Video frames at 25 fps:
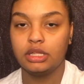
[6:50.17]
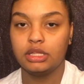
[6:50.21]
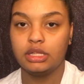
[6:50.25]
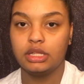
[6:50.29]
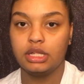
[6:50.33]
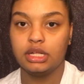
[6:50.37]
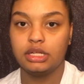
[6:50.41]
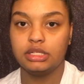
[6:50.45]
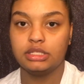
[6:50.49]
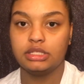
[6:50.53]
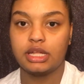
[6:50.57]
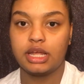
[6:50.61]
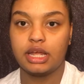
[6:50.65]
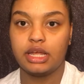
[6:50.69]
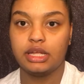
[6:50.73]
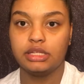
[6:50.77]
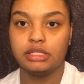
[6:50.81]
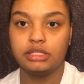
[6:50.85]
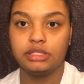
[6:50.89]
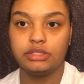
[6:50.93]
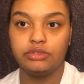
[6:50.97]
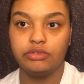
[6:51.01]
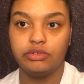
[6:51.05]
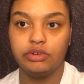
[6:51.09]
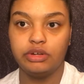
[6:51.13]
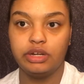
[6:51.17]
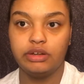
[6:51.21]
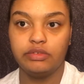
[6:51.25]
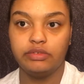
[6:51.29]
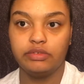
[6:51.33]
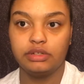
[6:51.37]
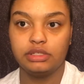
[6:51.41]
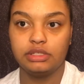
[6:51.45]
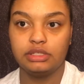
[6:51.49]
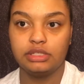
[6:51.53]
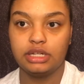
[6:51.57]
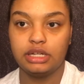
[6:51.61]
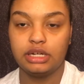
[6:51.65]
This has three
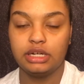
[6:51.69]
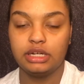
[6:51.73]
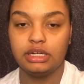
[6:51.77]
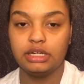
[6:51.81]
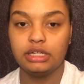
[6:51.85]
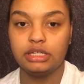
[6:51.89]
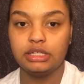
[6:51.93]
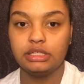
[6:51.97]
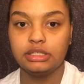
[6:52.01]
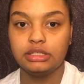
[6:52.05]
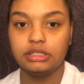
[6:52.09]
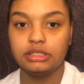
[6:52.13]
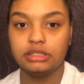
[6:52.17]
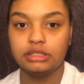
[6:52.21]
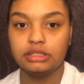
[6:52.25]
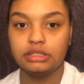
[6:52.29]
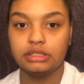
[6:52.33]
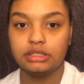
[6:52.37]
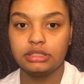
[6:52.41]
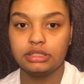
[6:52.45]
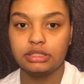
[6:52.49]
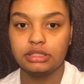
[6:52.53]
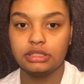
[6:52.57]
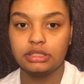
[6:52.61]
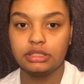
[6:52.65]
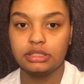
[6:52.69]
different settings.